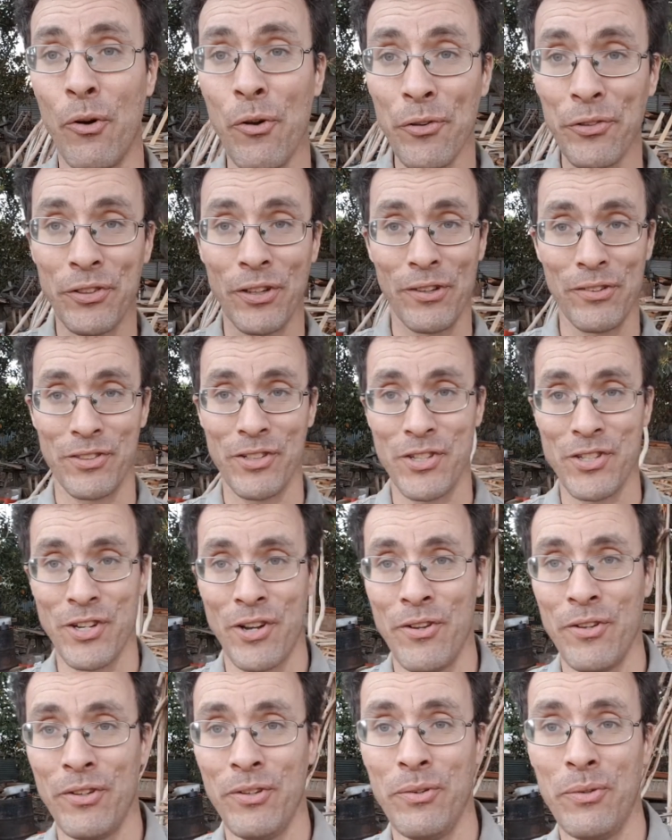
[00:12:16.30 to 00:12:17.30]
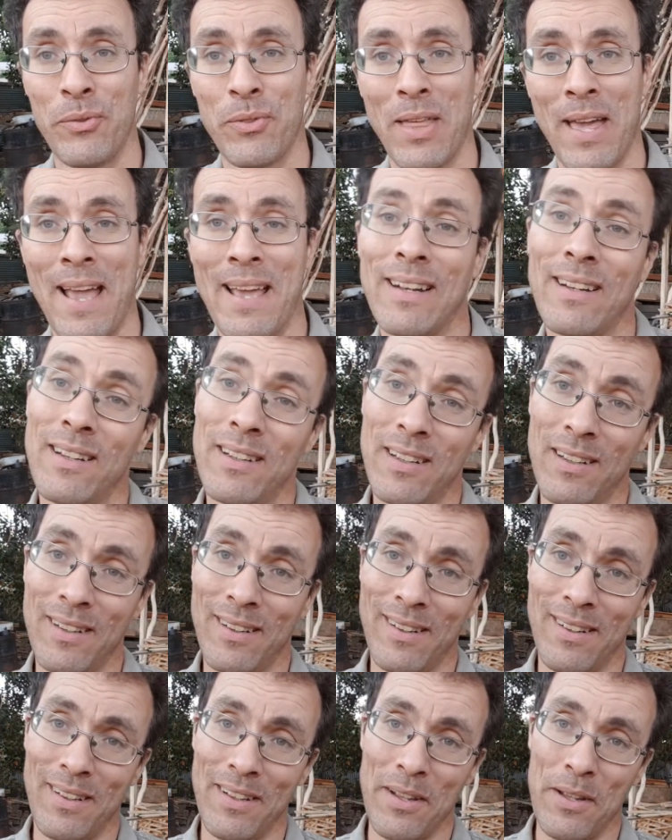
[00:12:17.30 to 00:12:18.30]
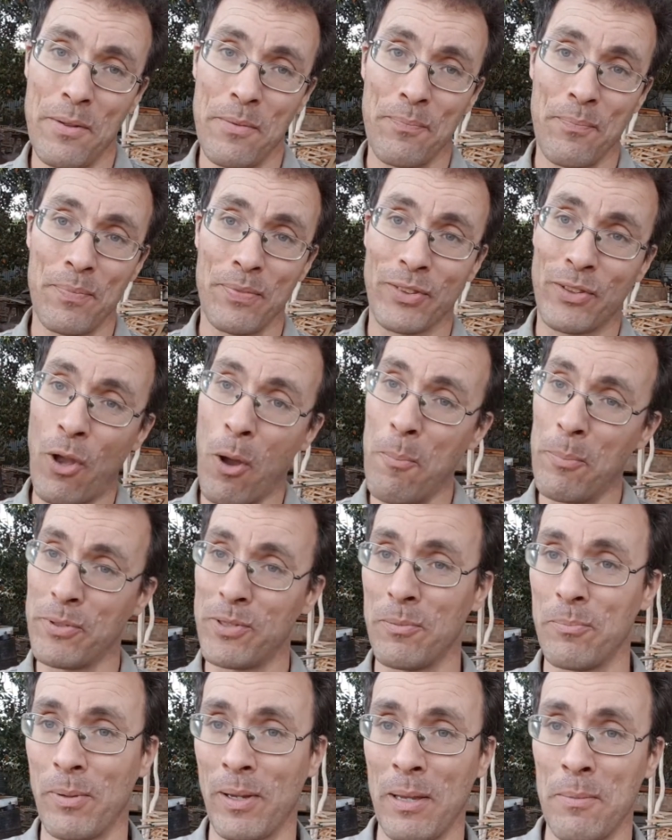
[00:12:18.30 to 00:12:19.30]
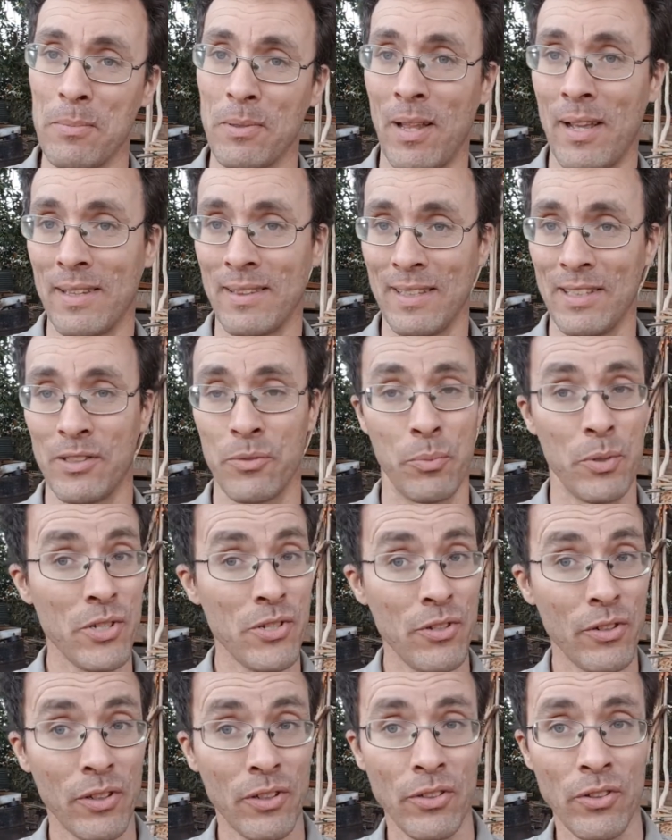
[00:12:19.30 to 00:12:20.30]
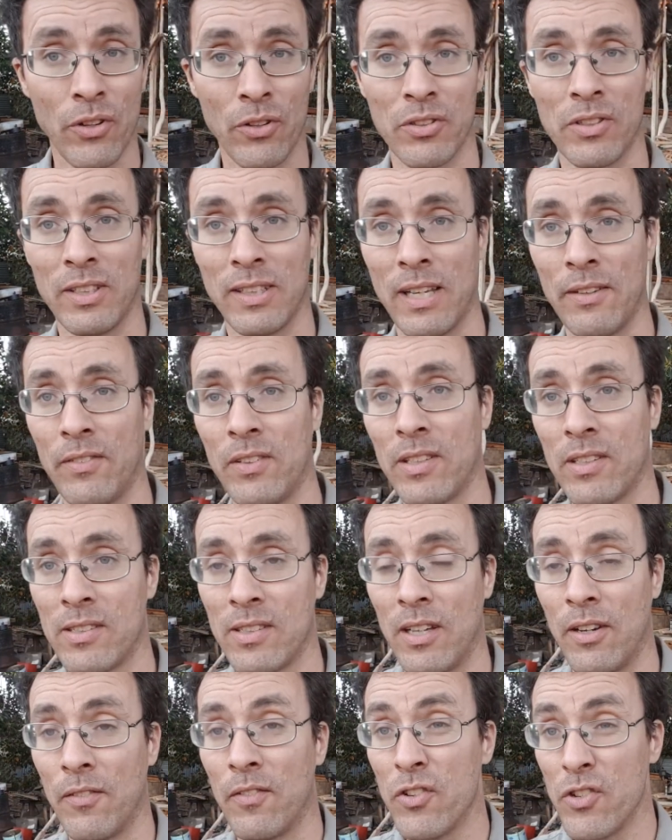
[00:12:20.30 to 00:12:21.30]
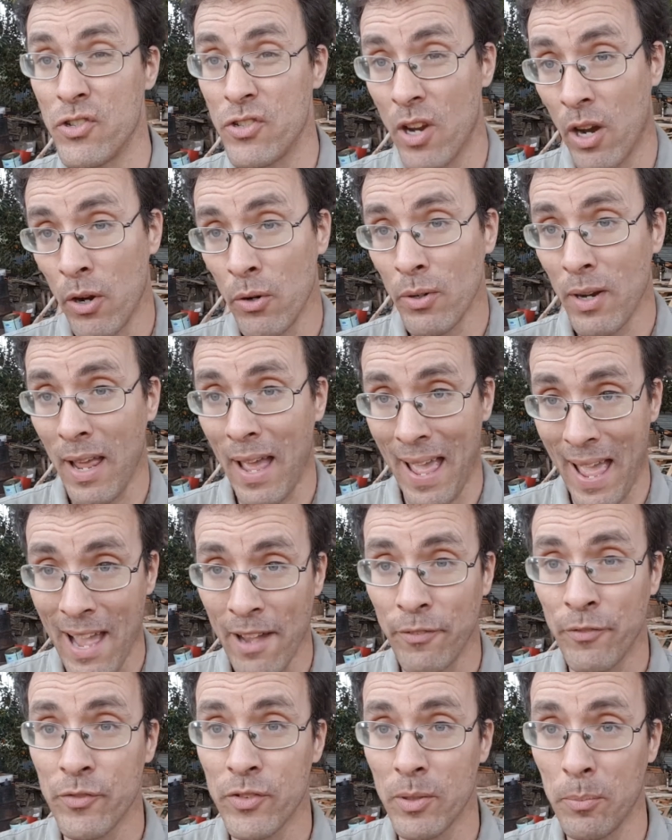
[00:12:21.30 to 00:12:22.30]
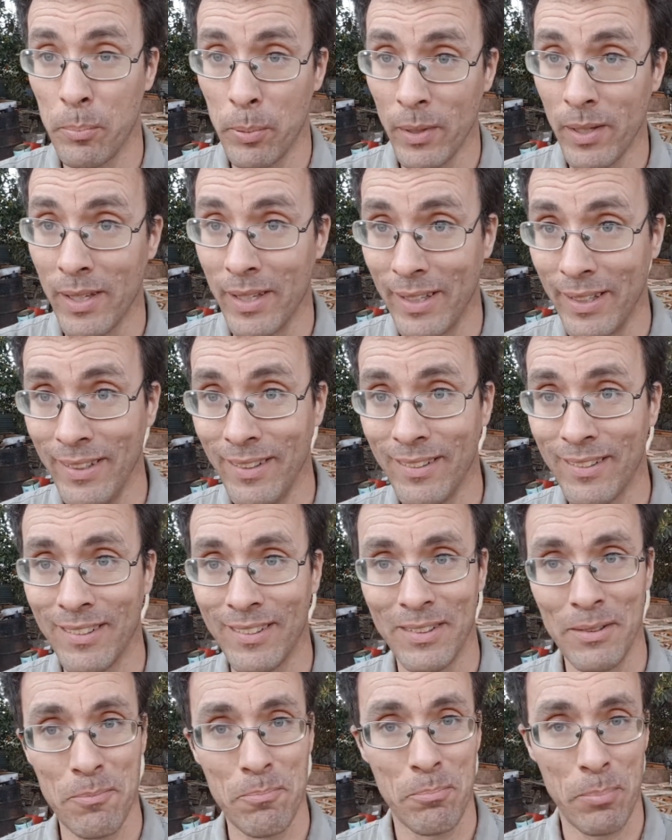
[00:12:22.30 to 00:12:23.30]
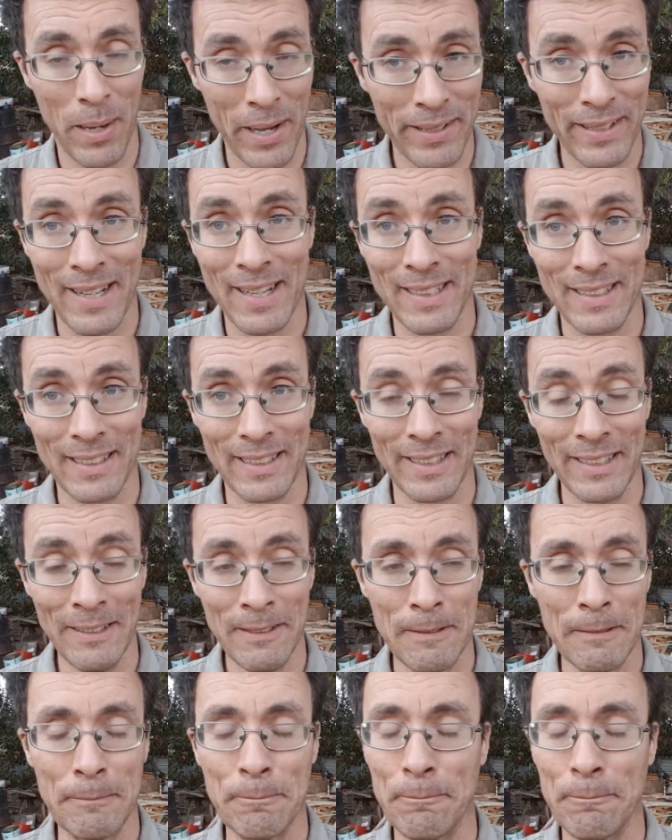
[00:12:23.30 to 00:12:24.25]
also to show you that composite beams like this, which you can knock together yourself, don't have to be but ugly